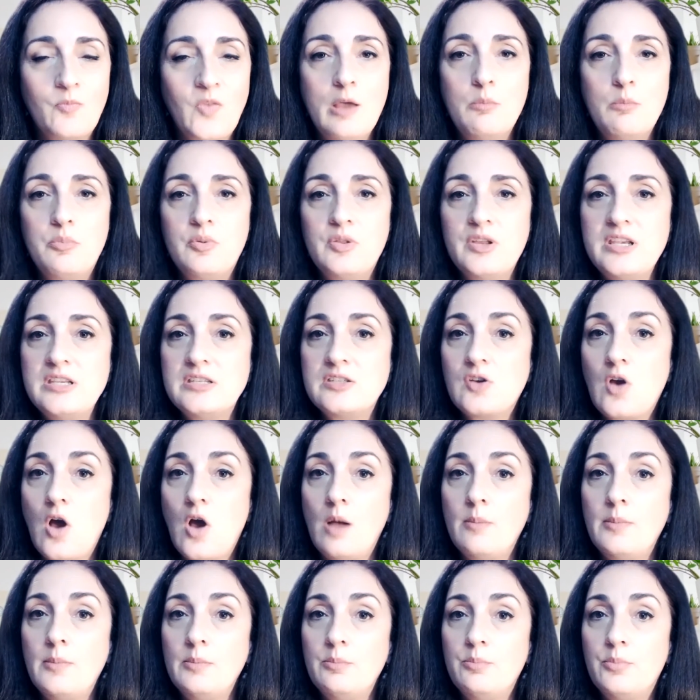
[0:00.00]
Please
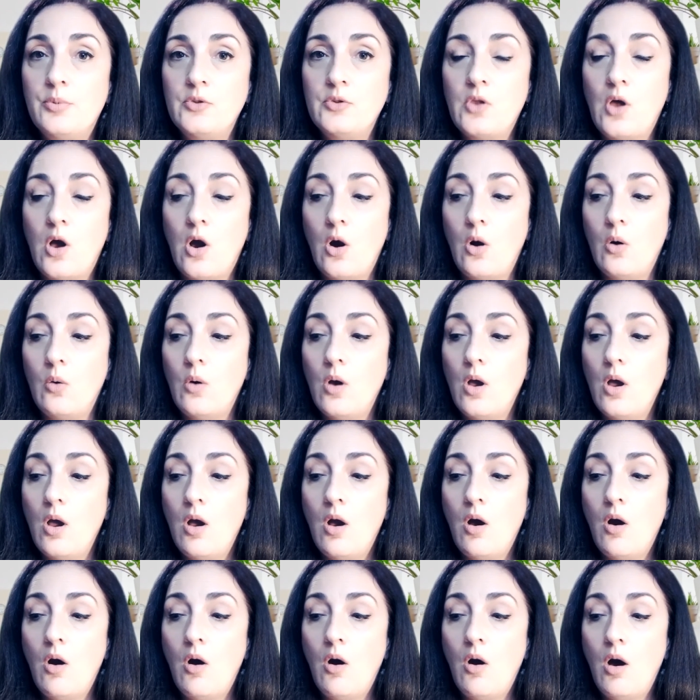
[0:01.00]
comment below
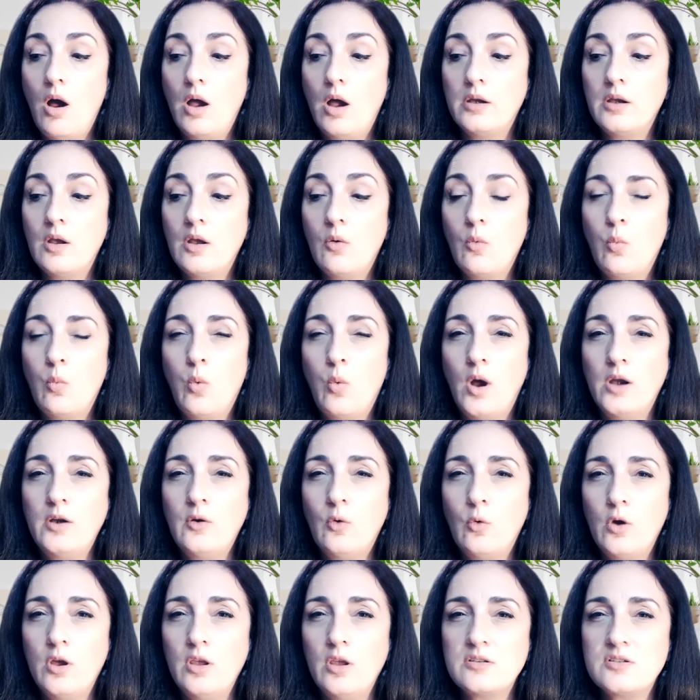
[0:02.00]
on what
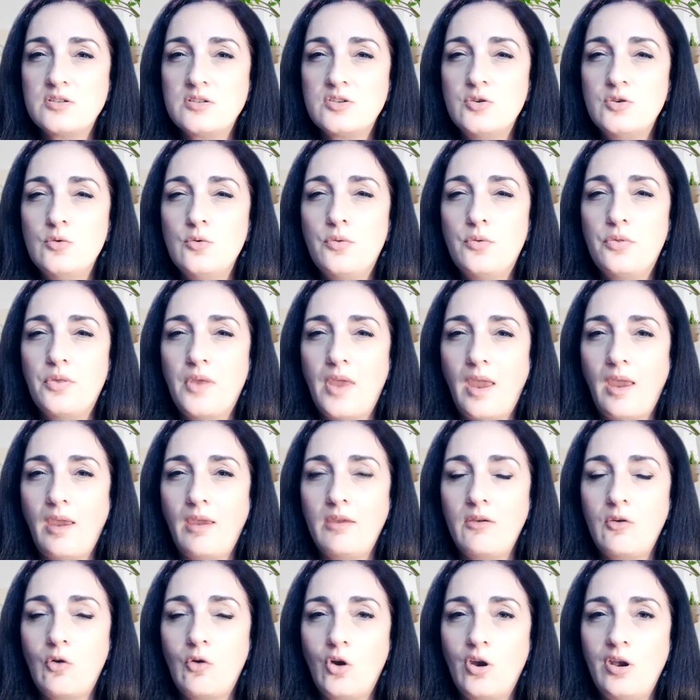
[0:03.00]
oils you think
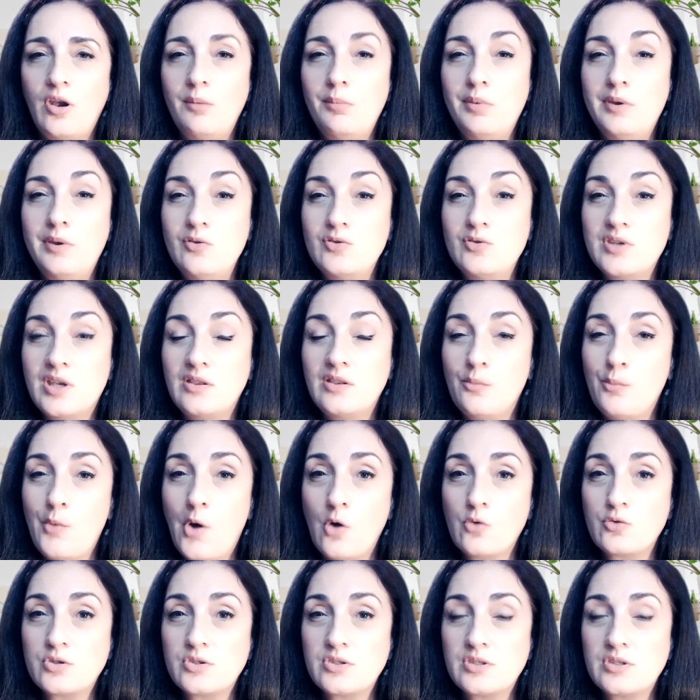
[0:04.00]
you're going to be using the
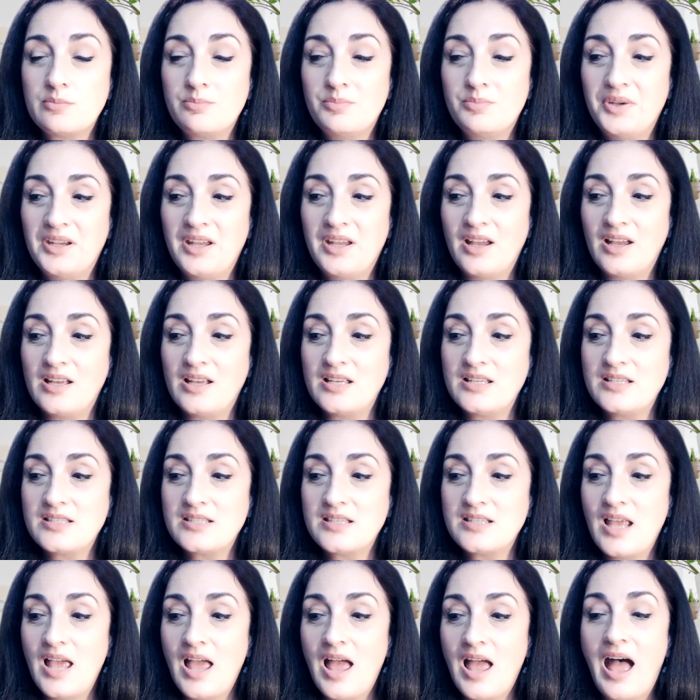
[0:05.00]
most, because
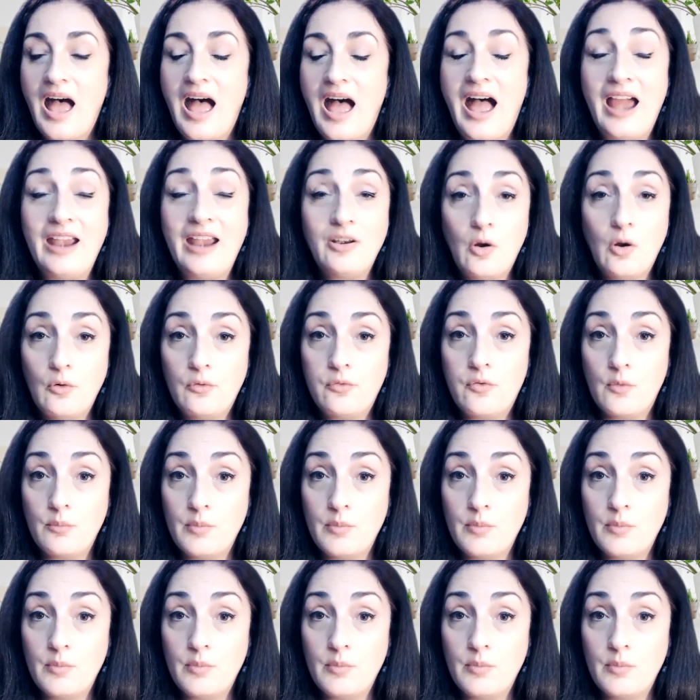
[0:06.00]
I know for